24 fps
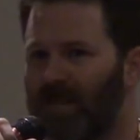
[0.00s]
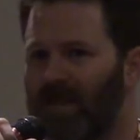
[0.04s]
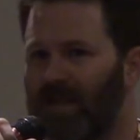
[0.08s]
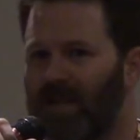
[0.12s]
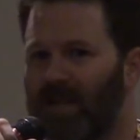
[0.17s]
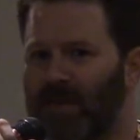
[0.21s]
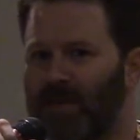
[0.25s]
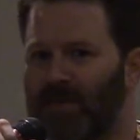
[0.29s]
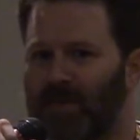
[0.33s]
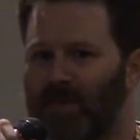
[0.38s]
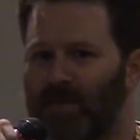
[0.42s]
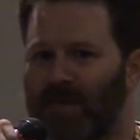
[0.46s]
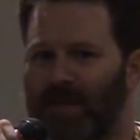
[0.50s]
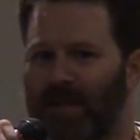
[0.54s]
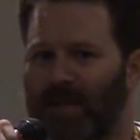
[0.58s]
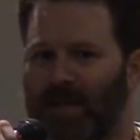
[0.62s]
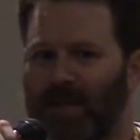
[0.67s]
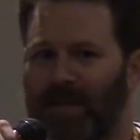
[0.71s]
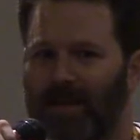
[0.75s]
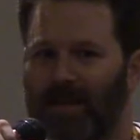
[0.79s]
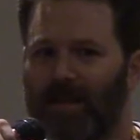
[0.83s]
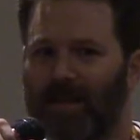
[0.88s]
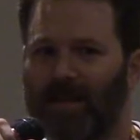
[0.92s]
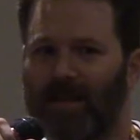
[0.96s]
It's
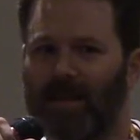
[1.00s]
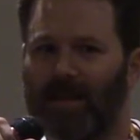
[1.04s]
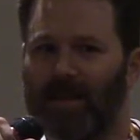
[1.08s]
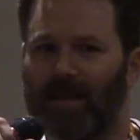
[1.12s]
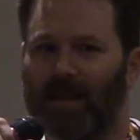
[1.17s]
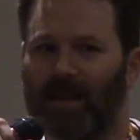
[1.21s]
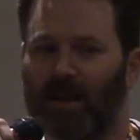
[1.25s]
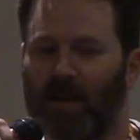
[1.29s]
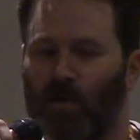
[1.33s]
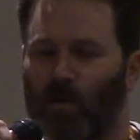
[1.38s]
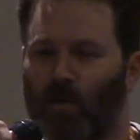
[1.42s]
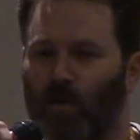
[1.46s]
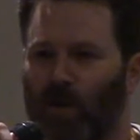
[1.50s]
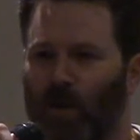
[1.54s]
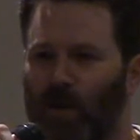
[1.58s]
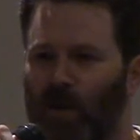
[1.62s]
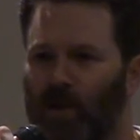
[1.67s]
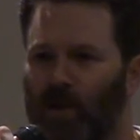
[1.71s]
interesting like when